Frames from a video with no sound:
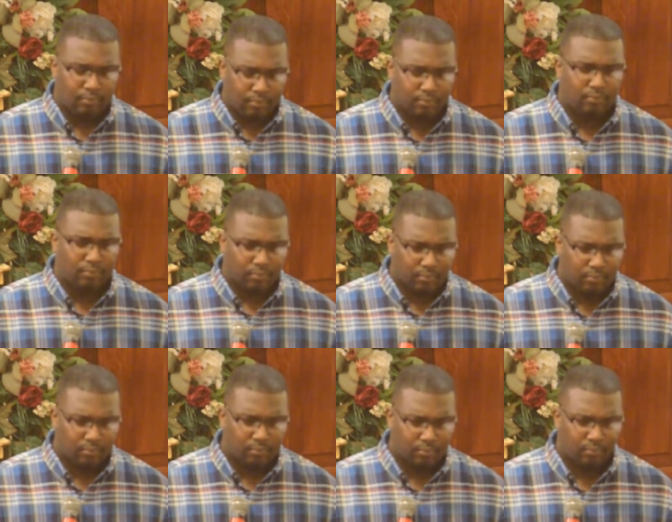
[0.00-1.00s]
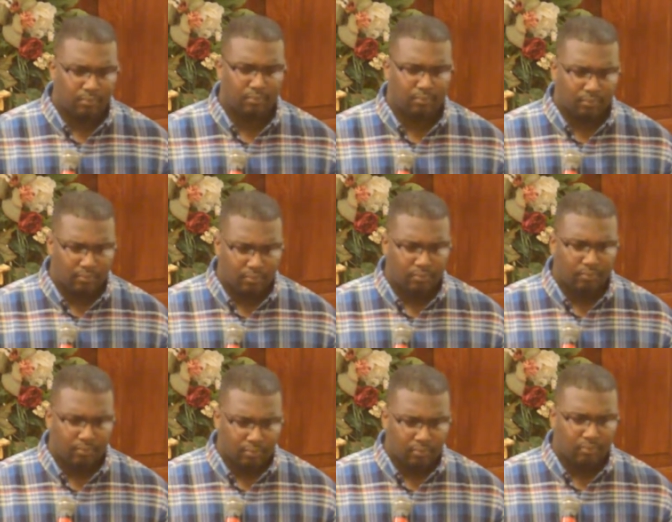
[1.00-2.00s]

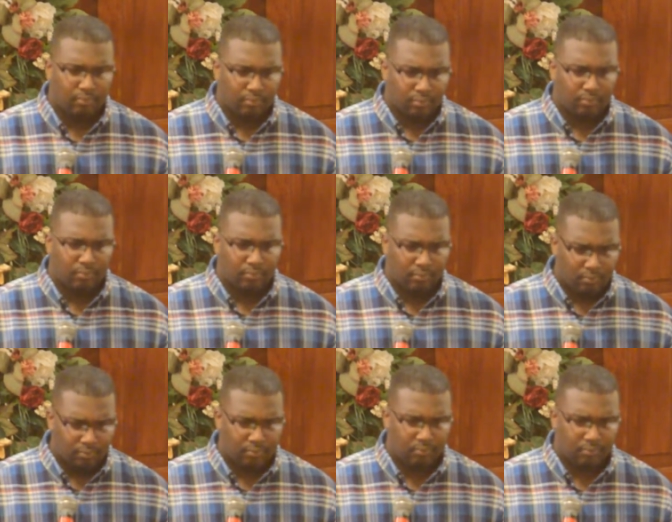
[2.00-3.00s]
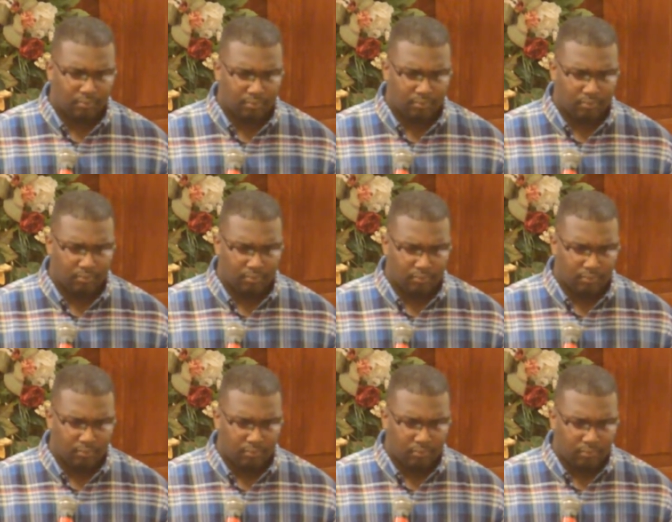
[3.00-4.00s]

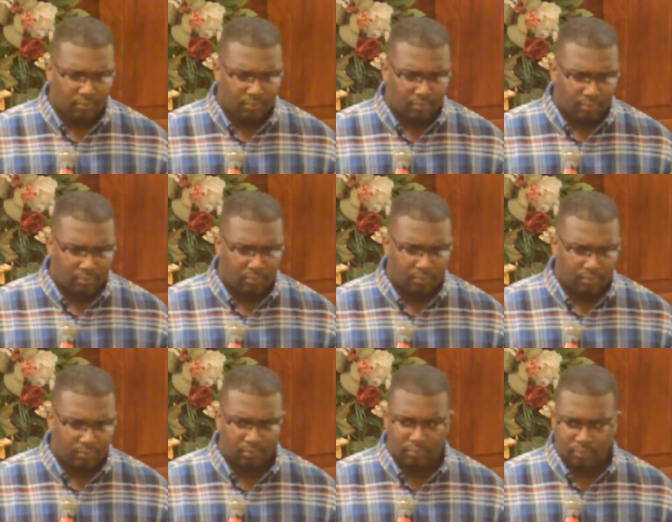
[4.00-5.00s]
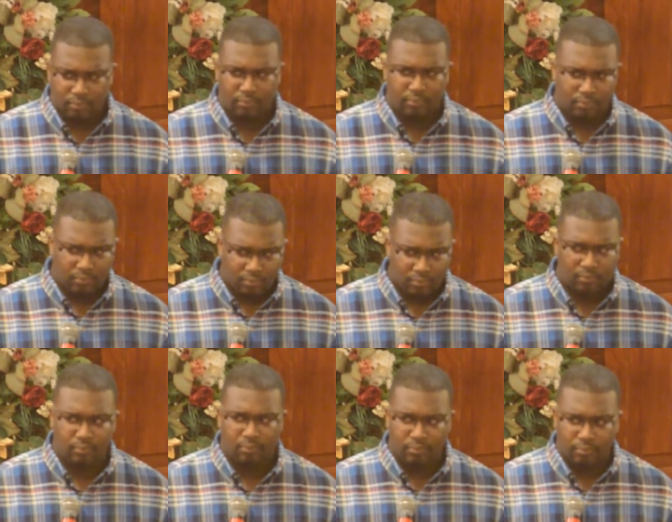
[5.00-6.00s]

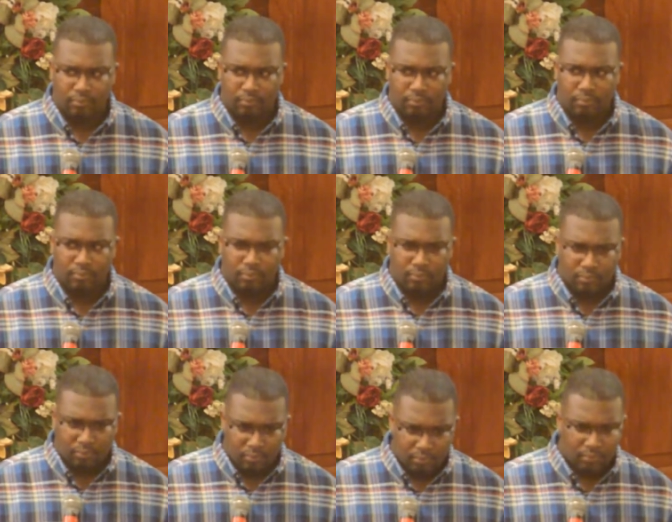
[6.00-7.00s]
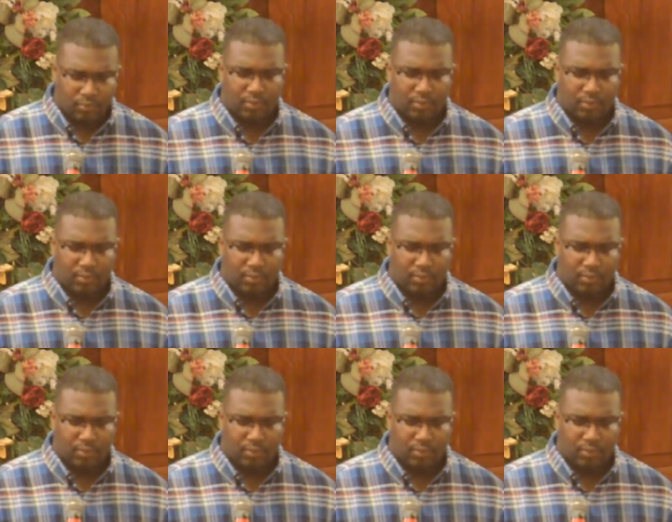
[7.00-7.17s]
(silence)